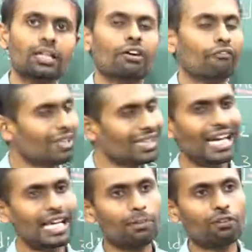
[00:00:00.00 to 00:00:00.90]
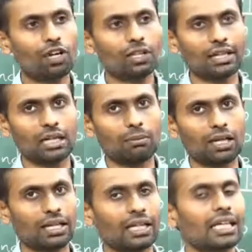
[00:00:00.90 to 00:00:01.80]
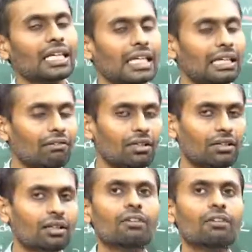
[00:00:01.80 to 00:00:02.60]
With the help of alter command, even